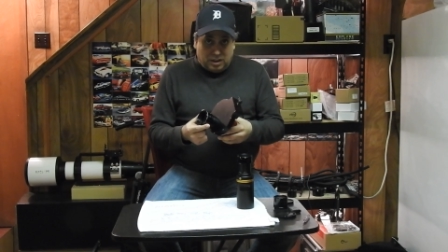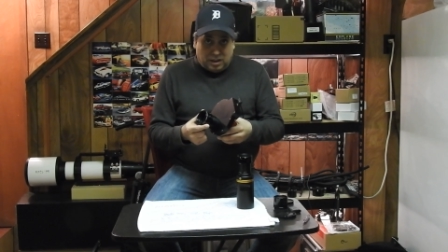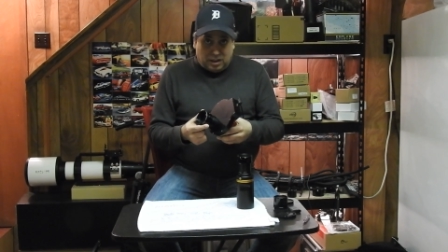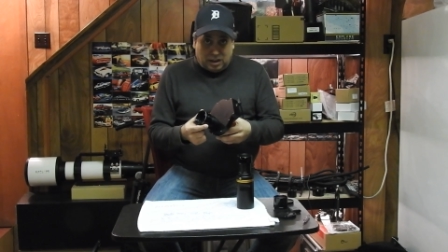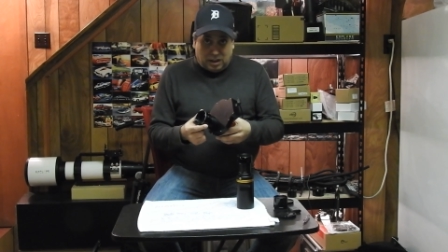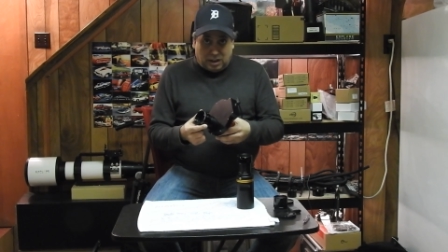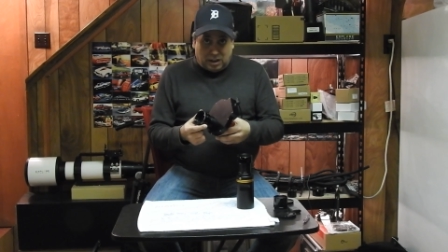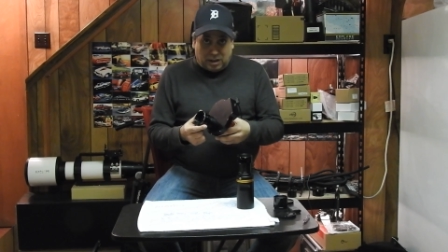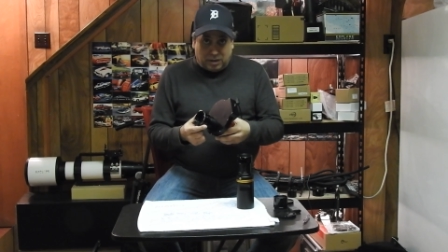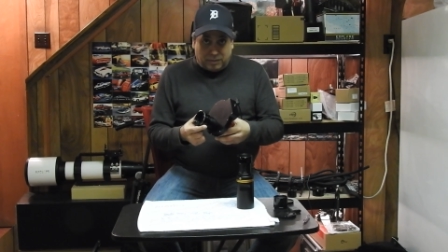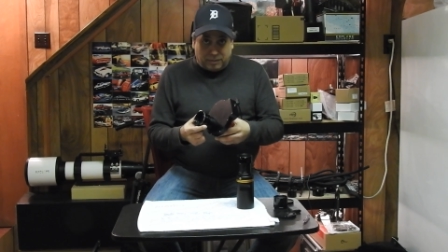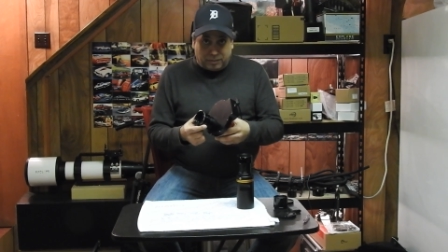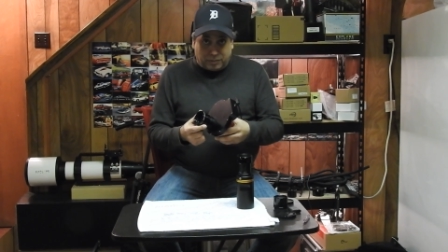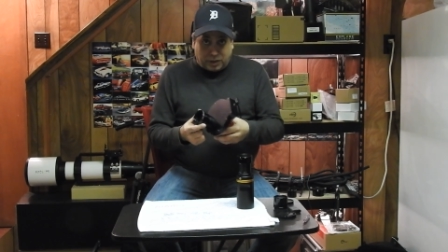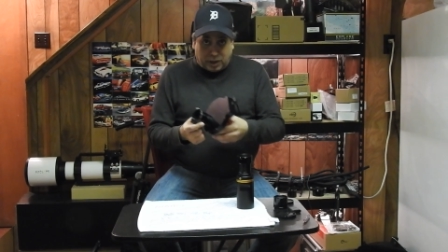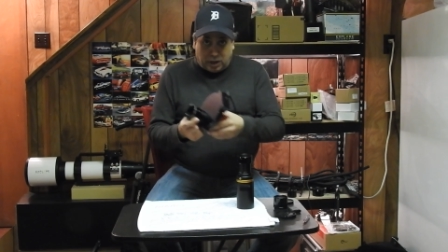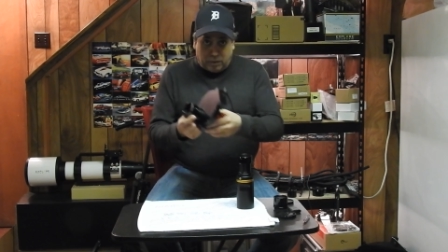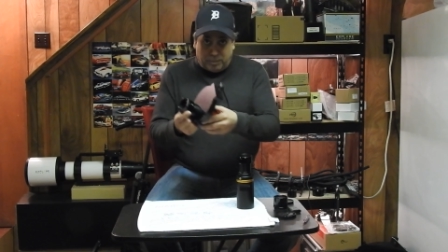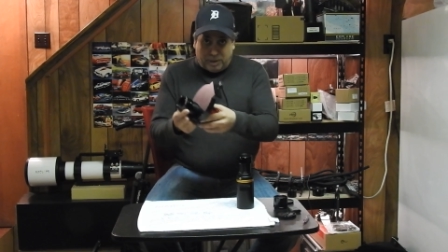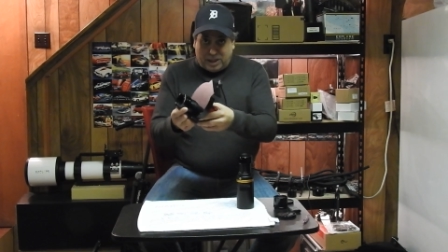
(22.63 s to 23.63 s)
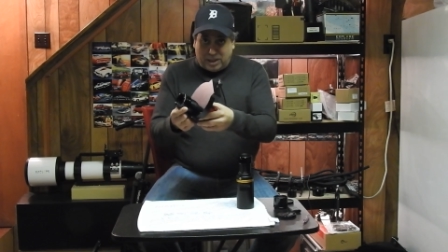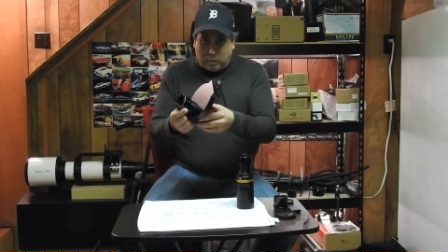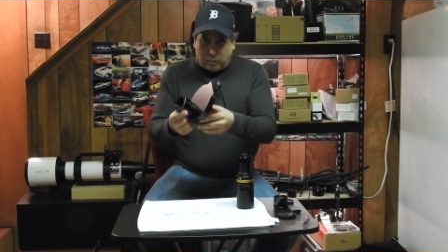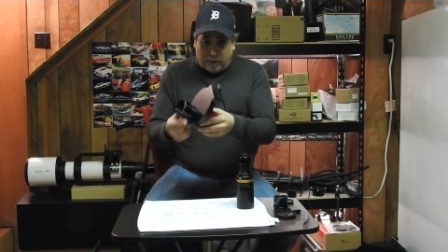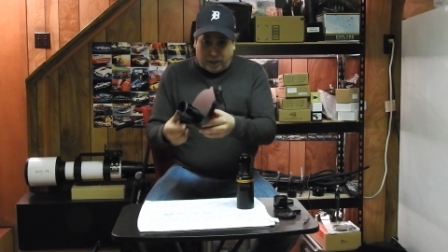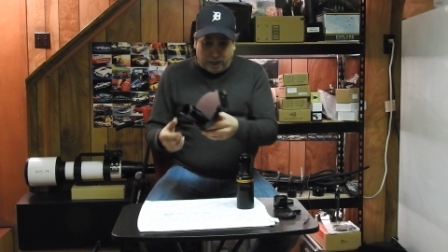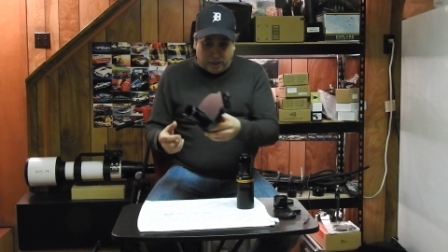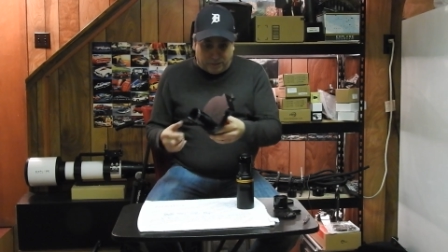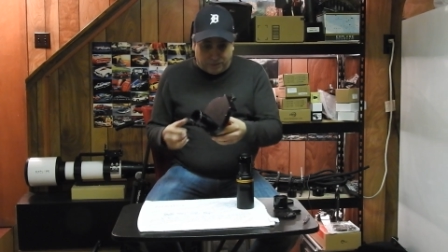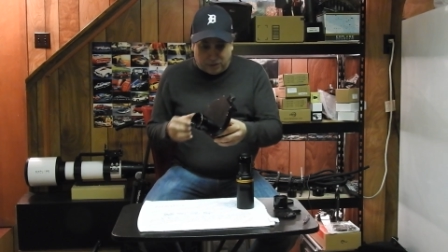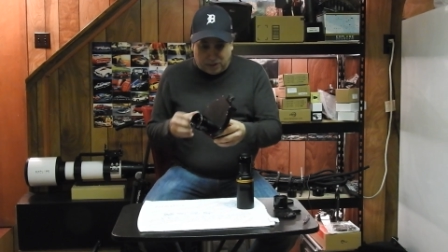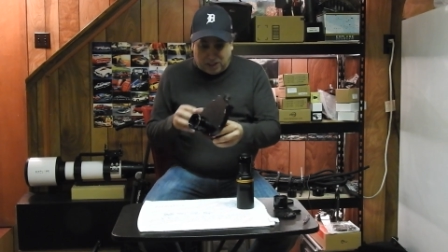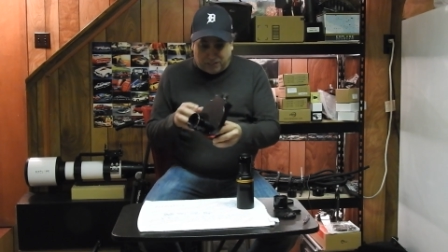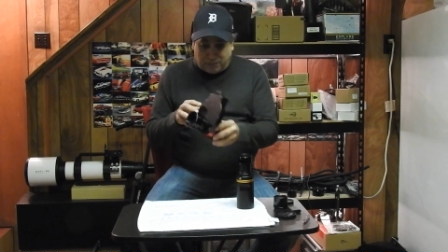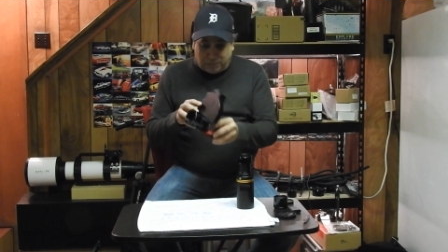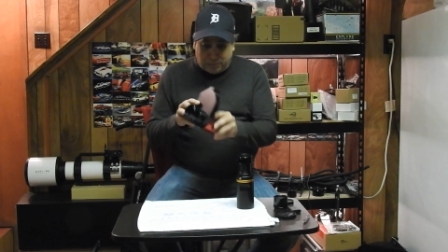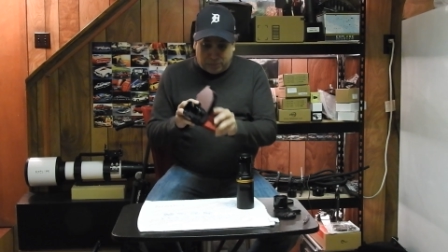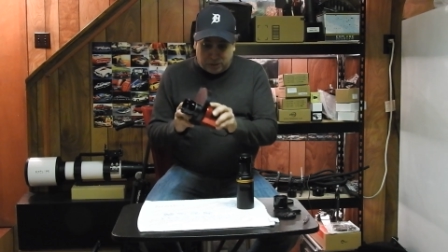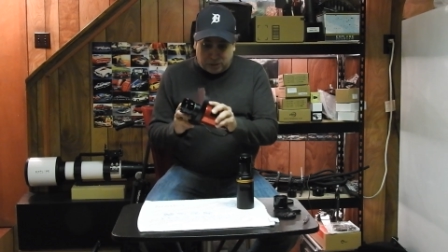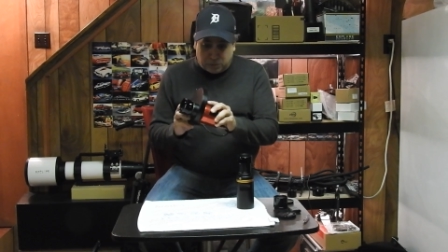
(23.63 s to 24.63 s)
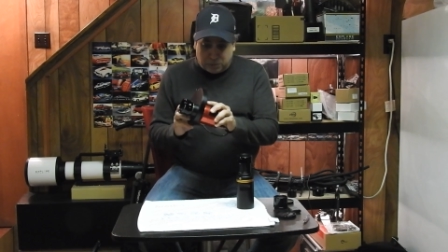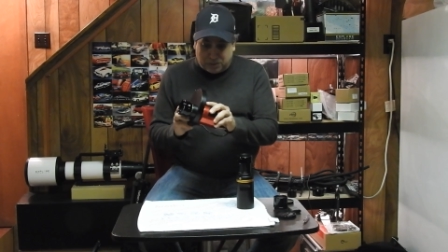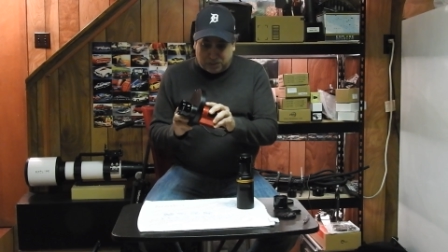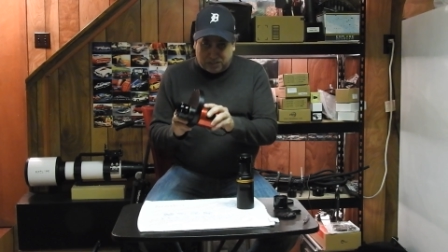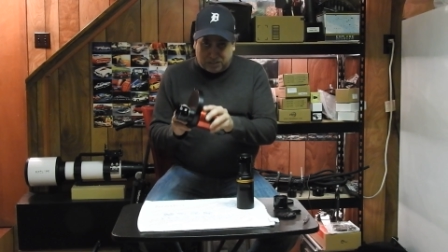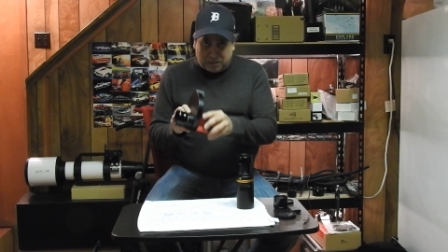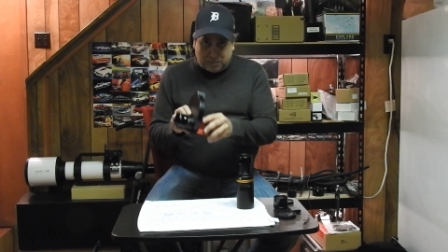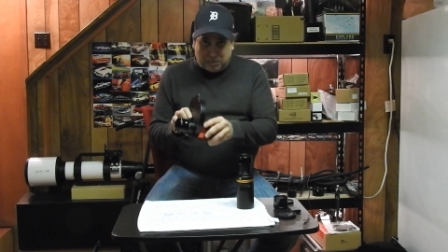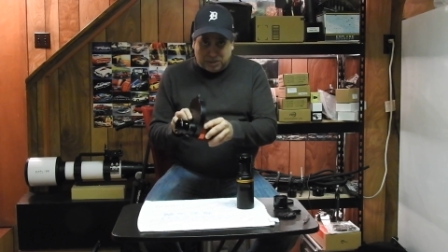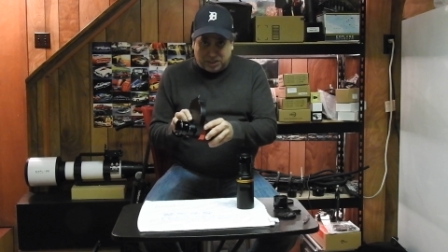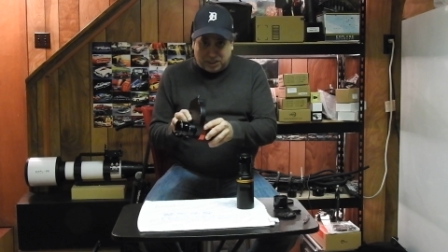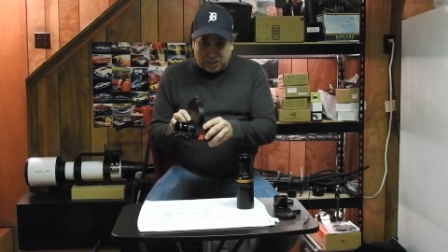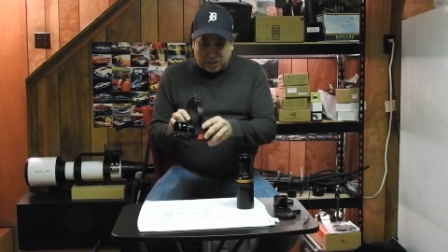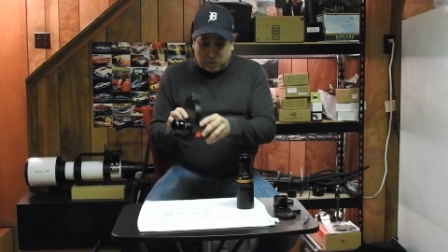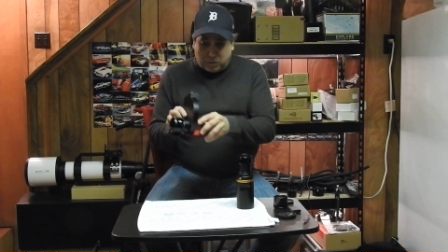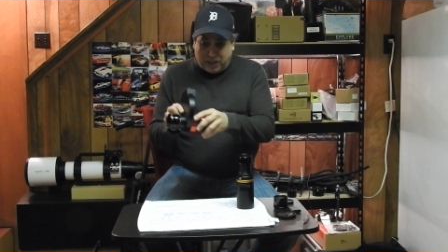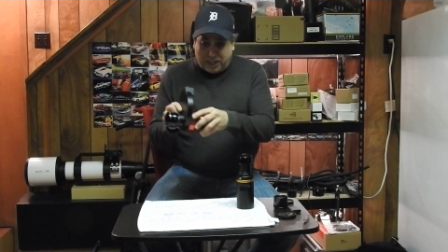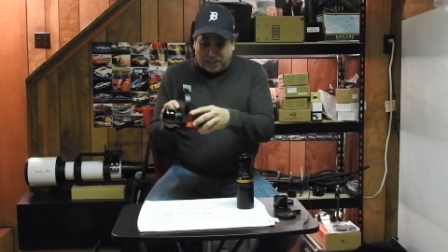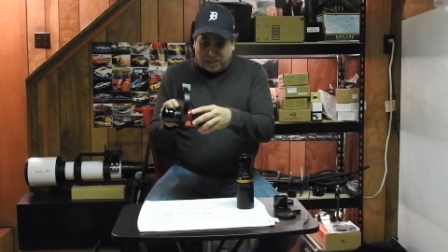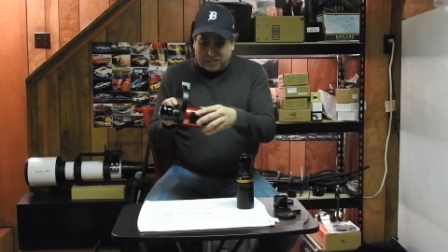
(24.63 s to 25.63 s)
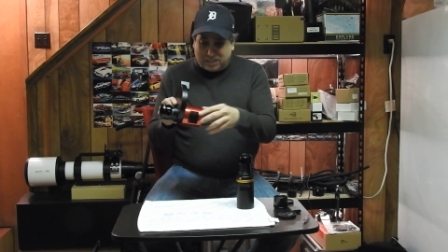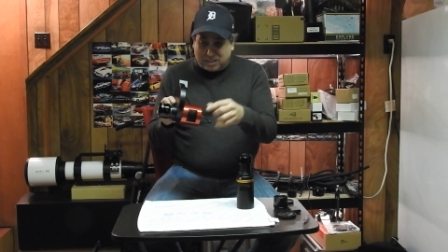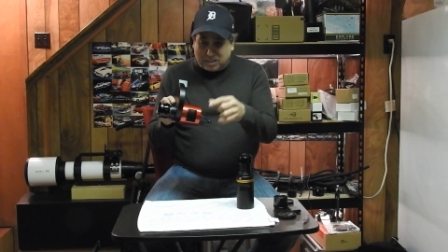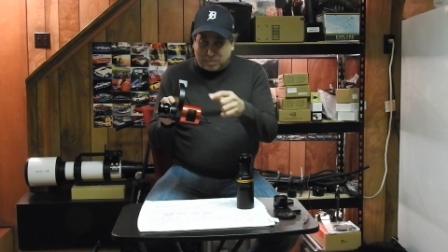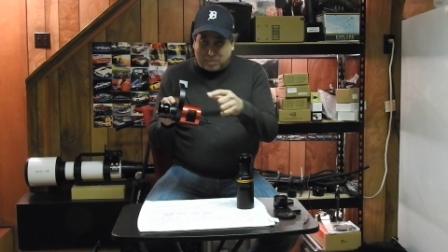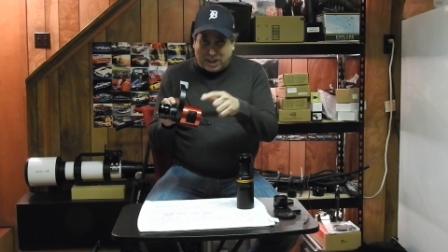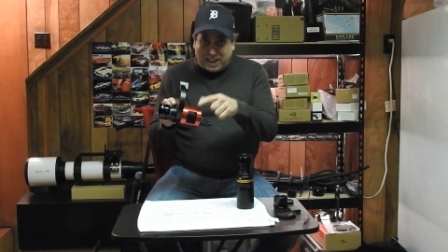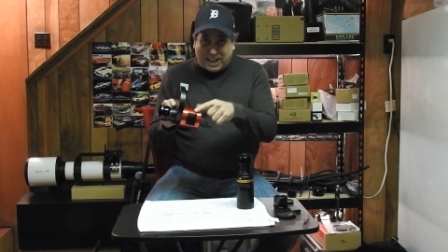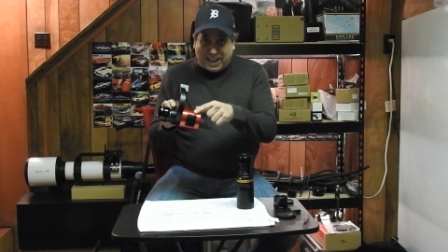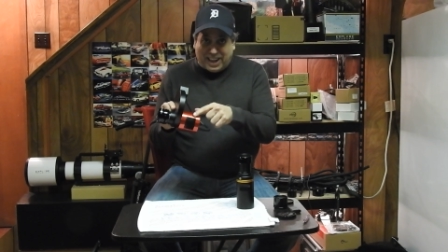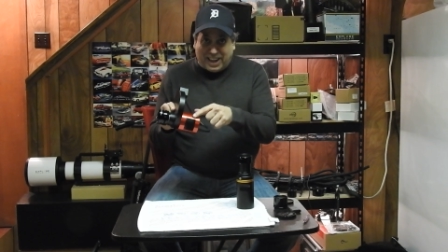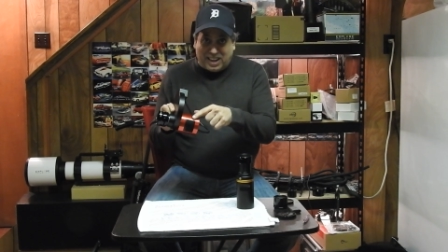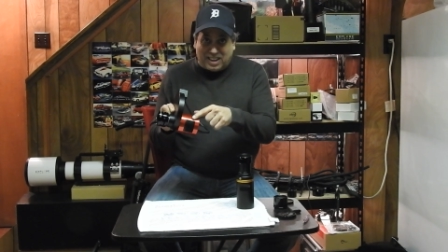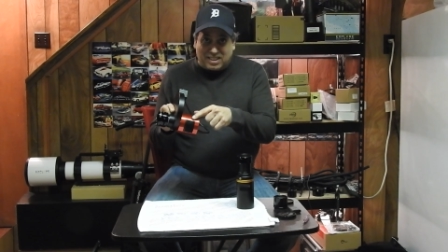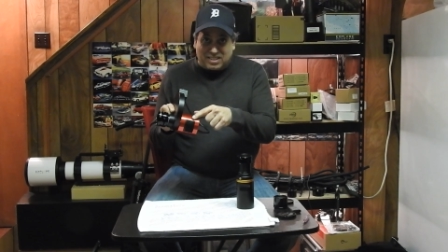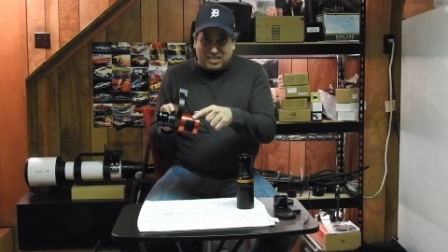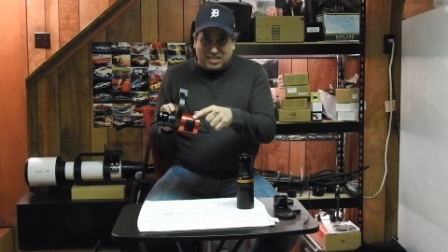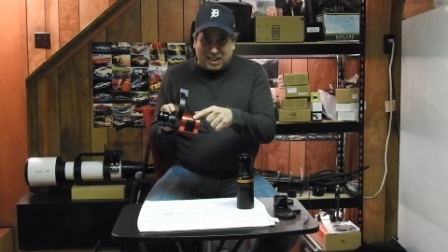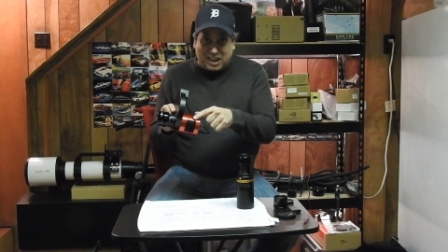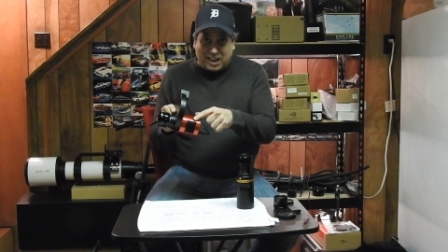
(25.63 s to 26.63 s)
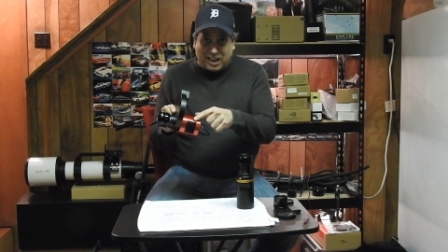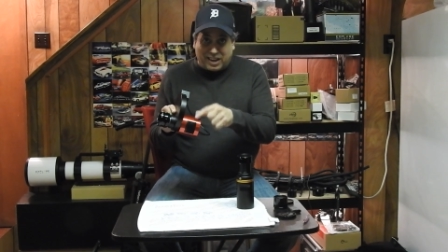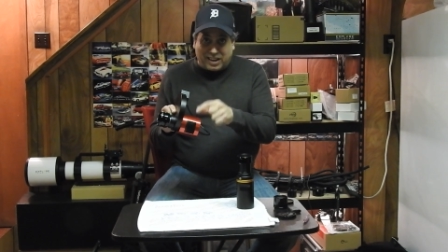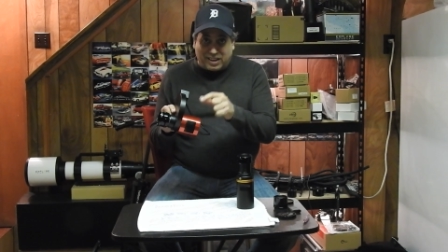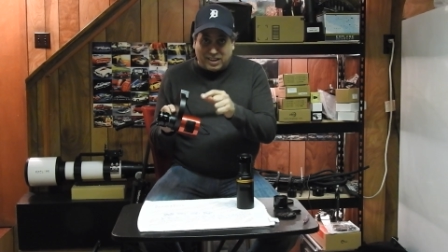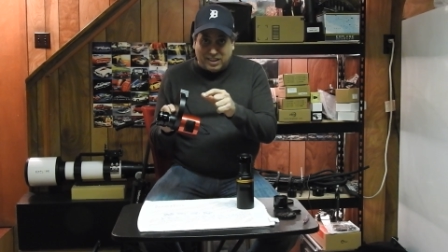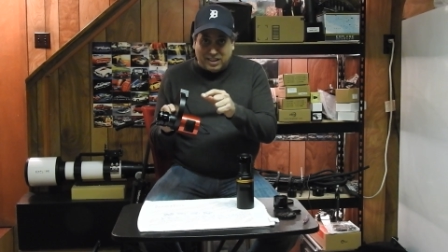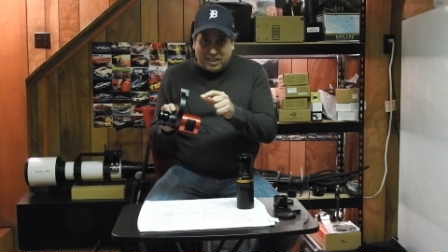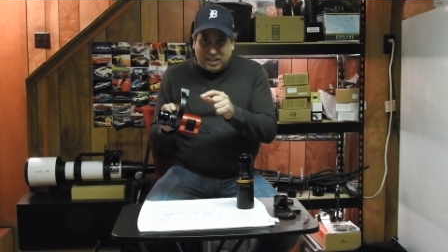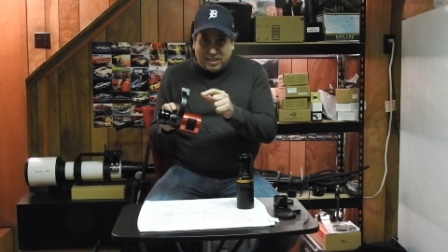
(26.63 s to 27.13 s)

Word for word: Um, oh, by the way, if you're not familiar with this imaging train, this is my ASI